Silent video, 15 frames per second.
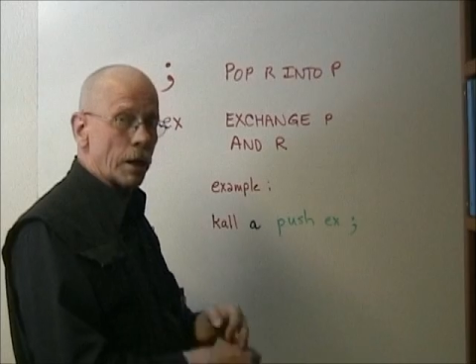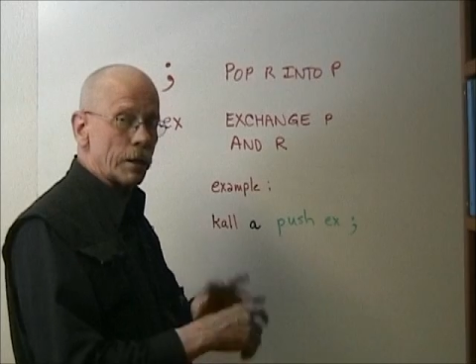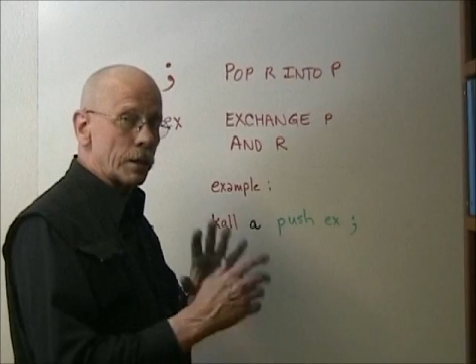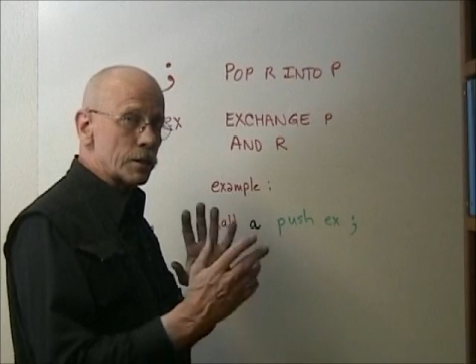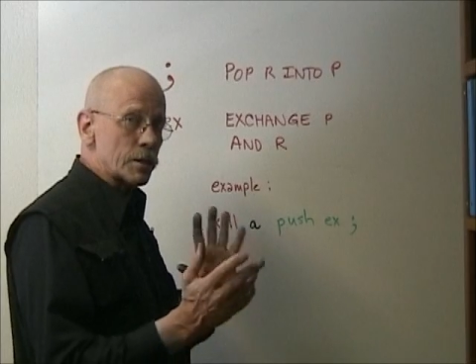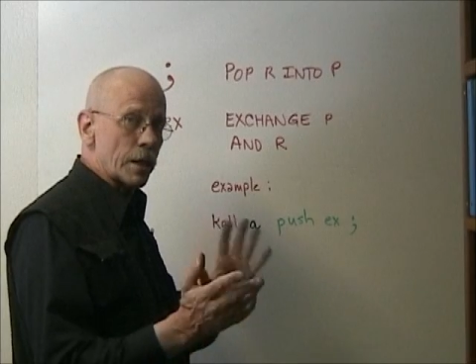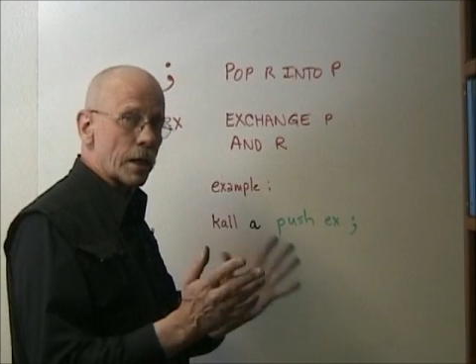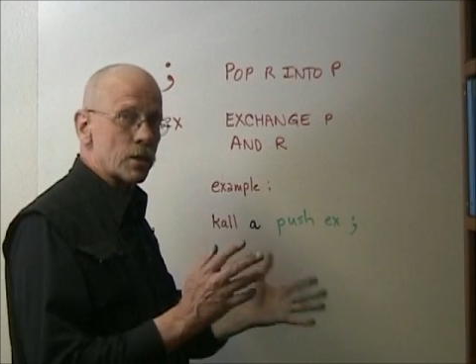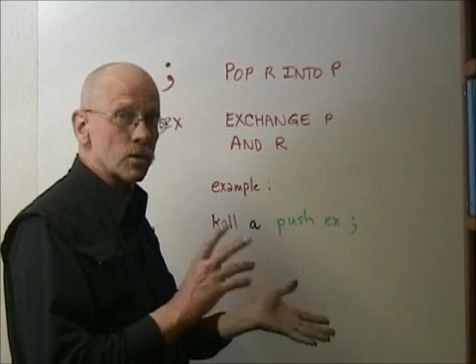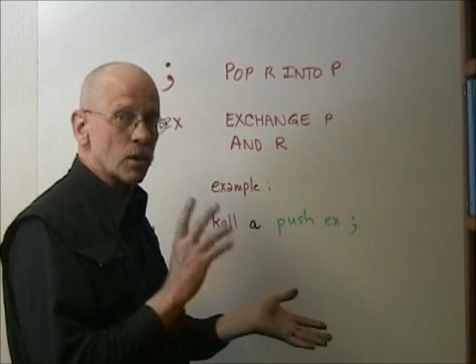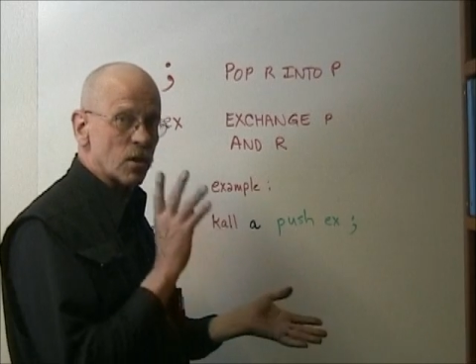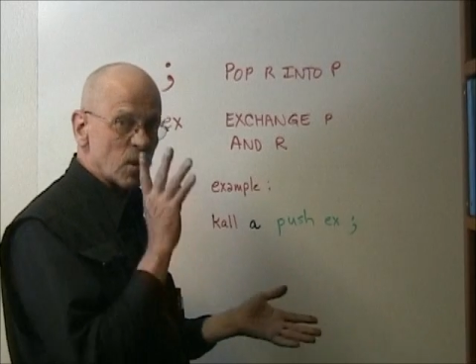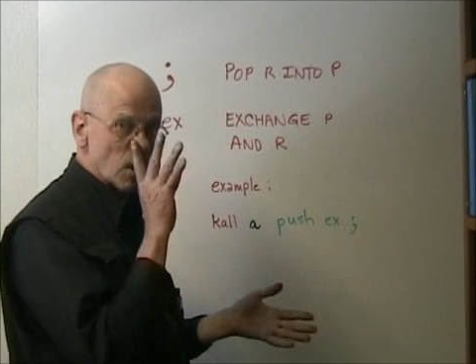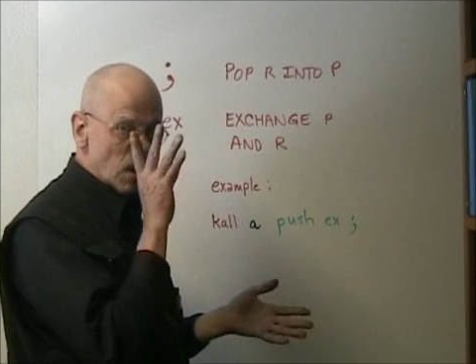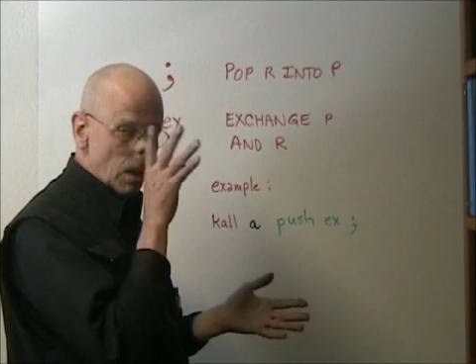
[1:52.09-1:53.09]
It doesn't actually
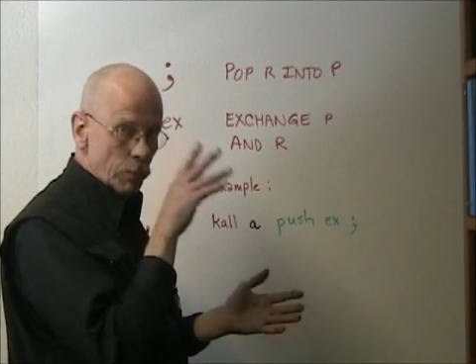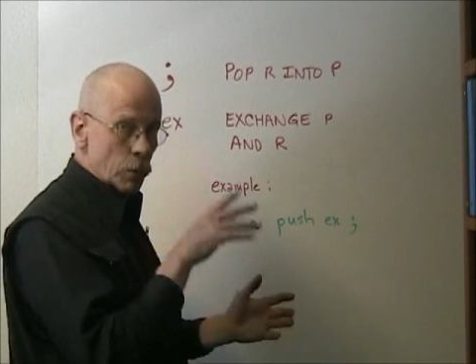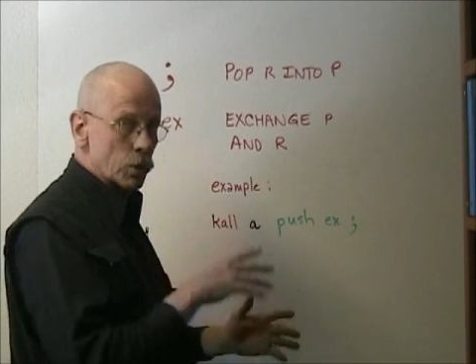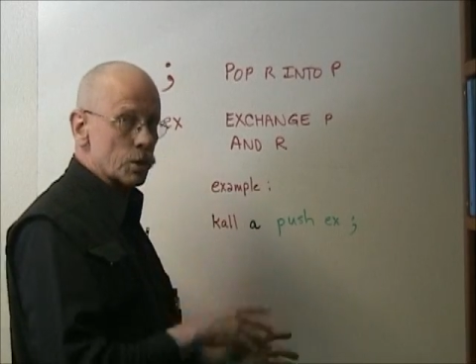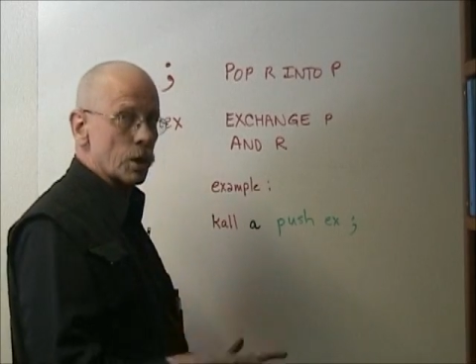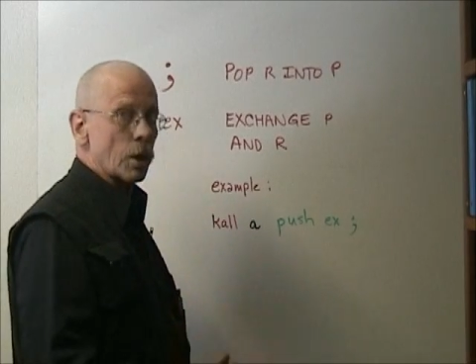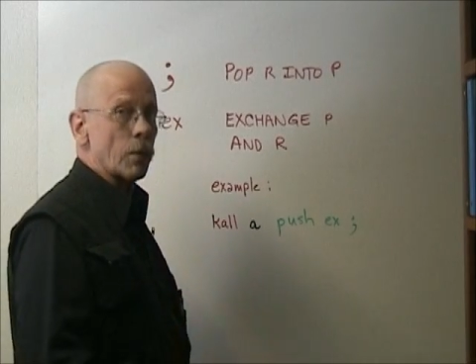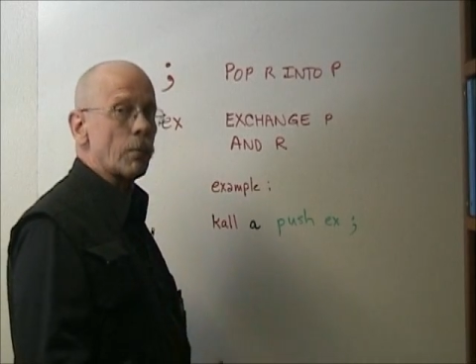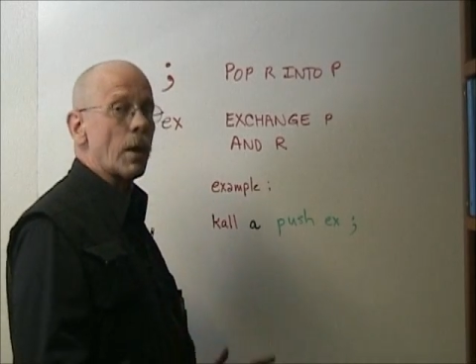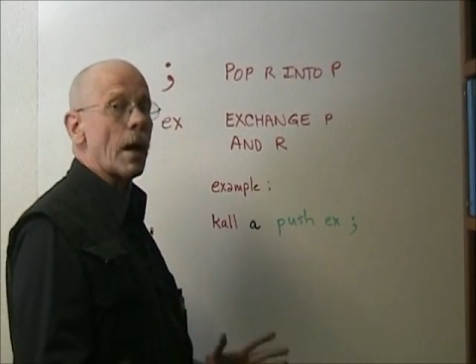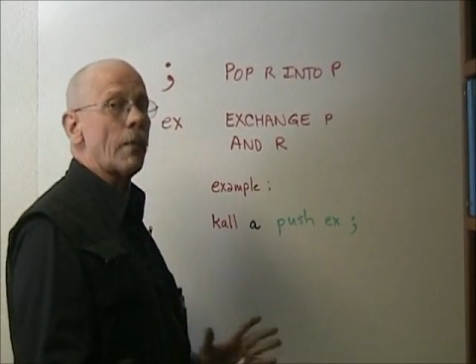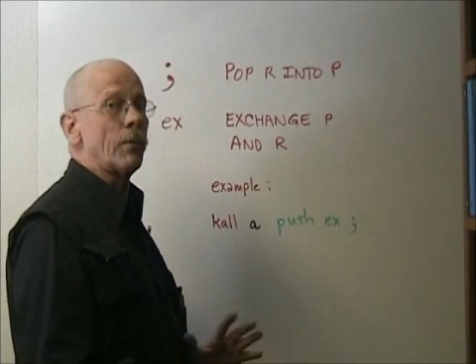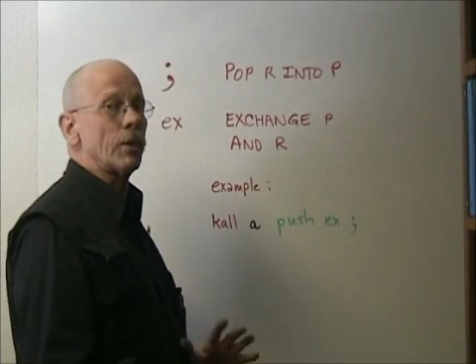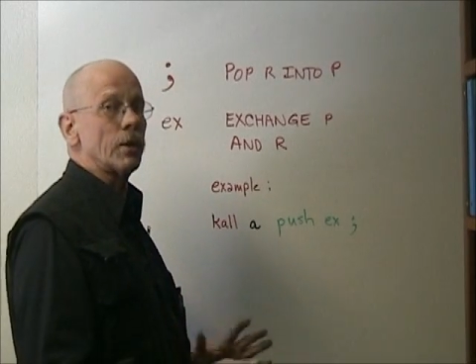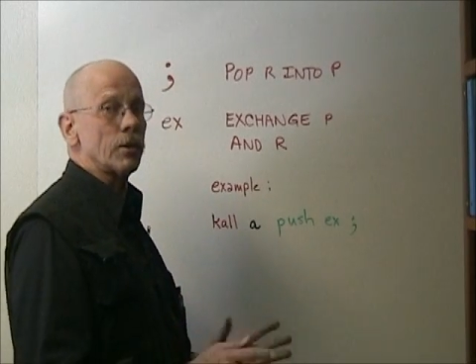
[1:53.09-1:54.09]
do any pushing or
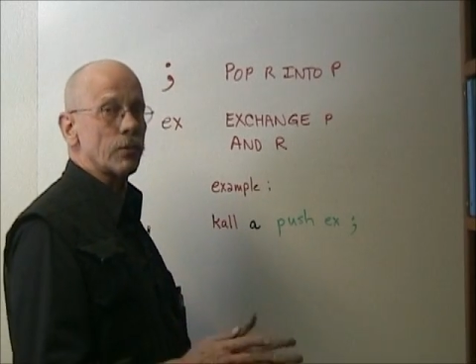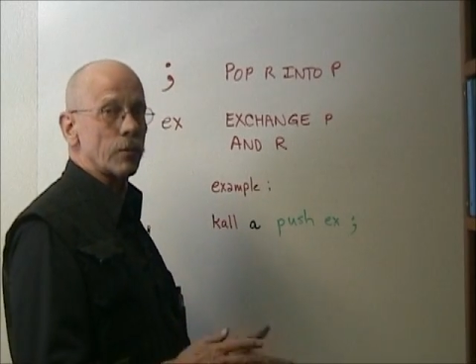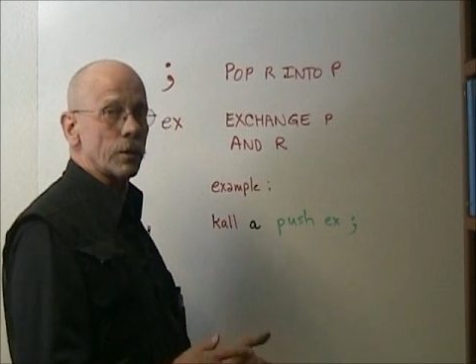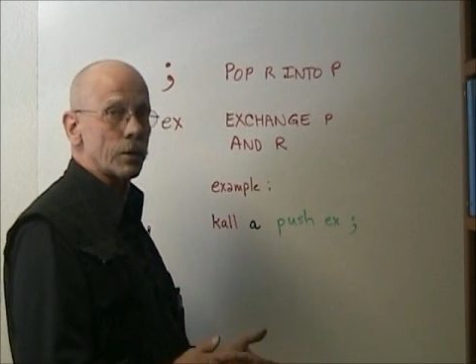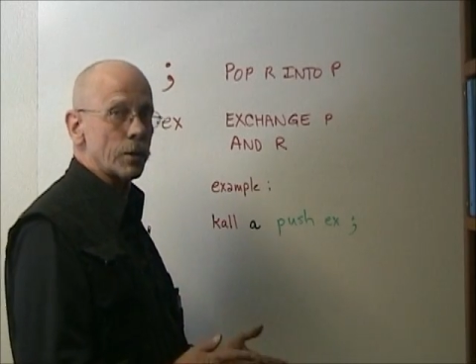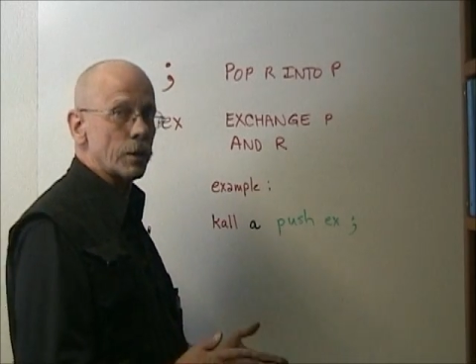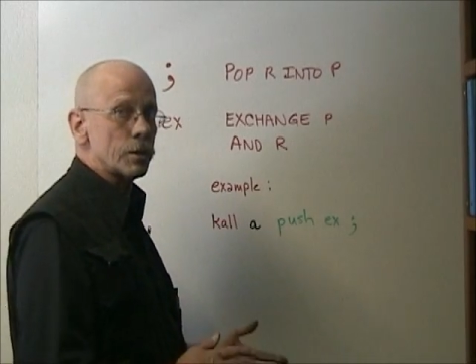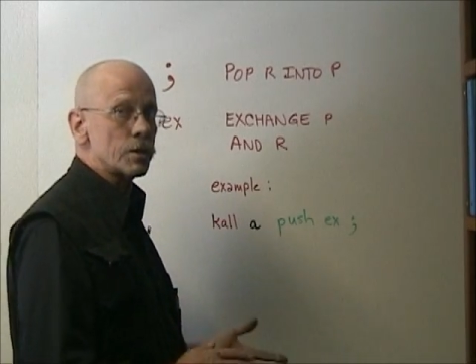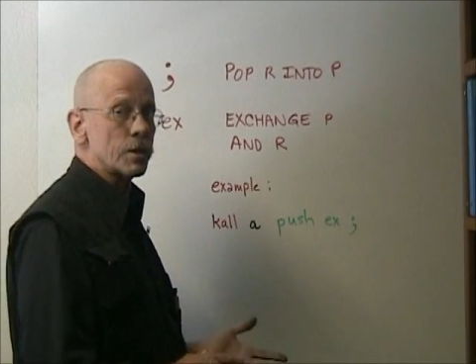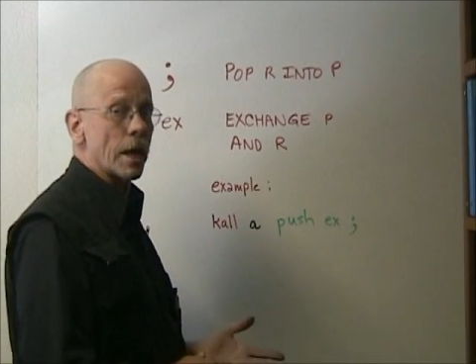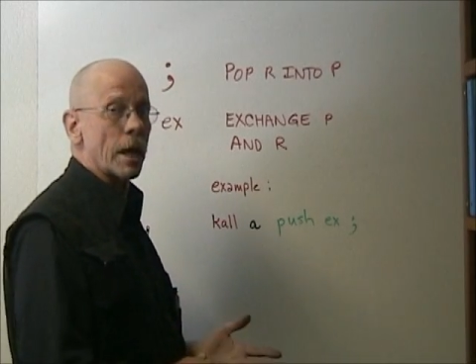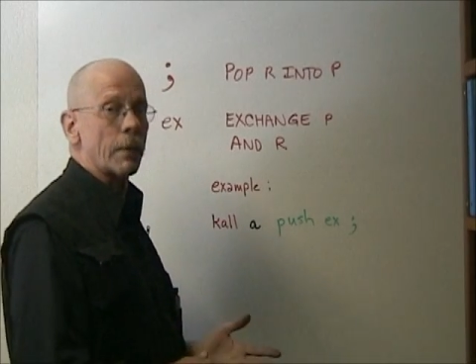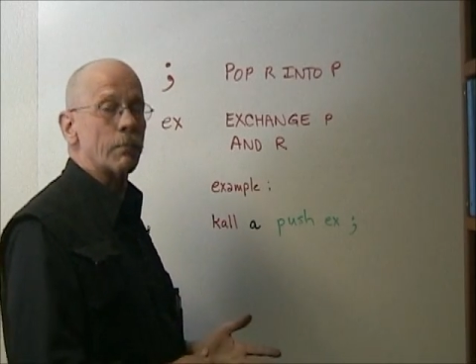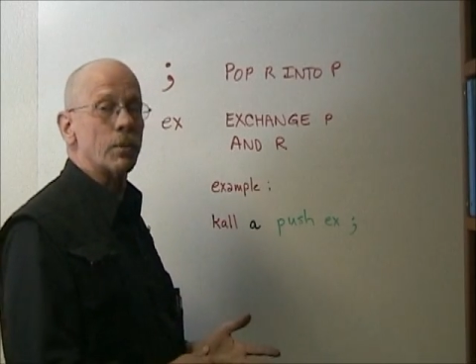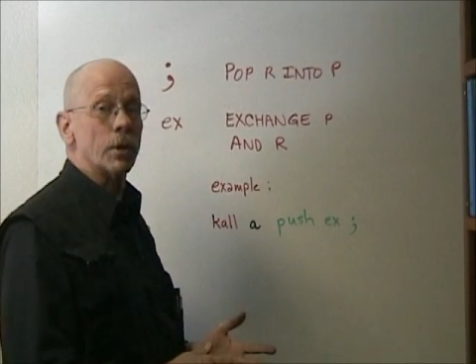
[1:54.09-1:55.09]
popping in the return
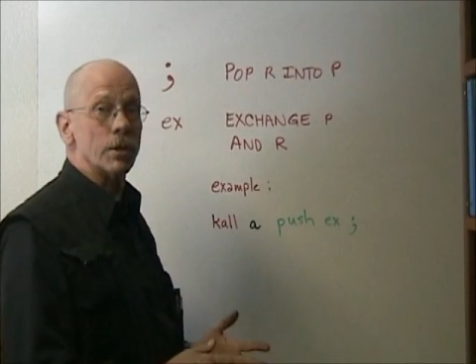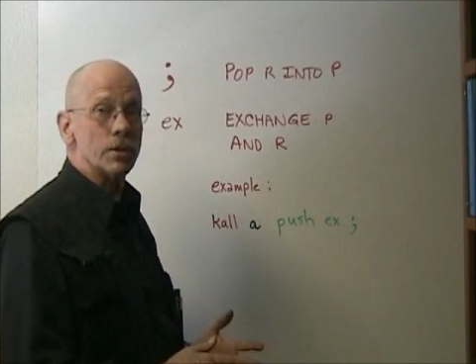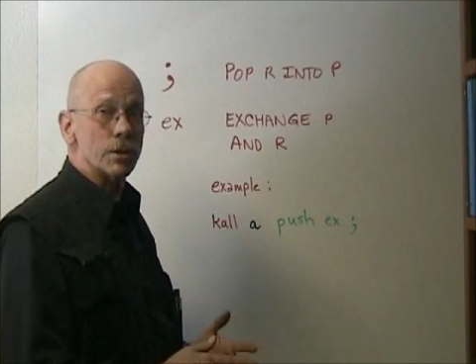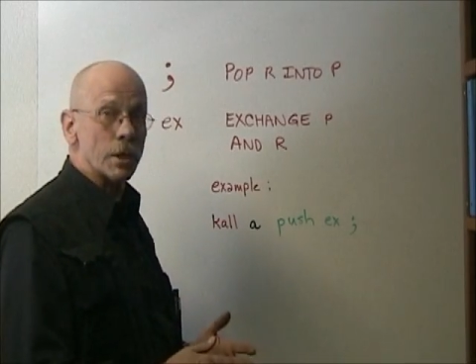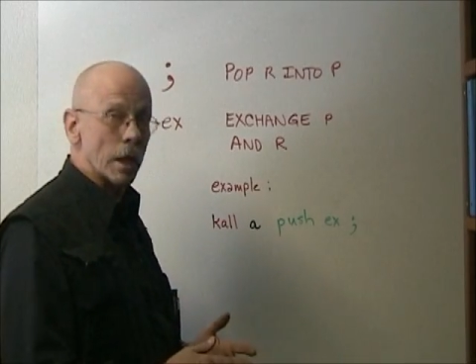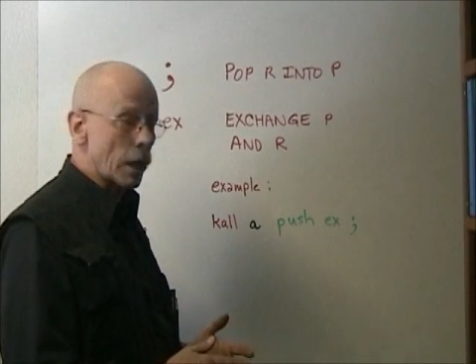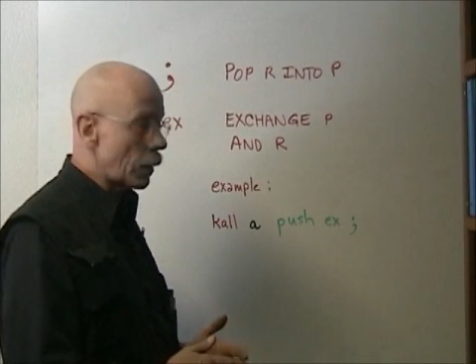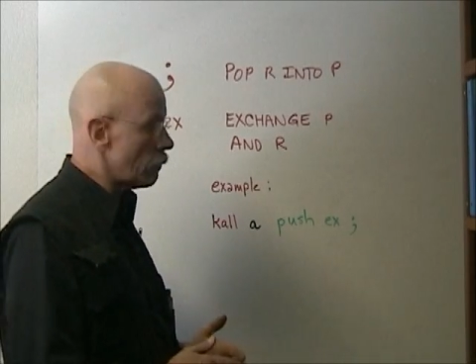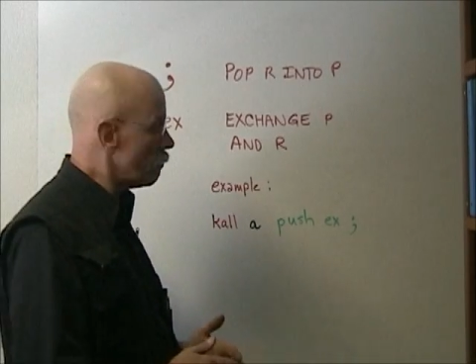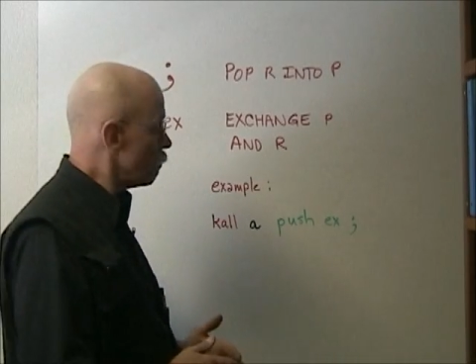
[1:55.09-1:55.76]
stack per se.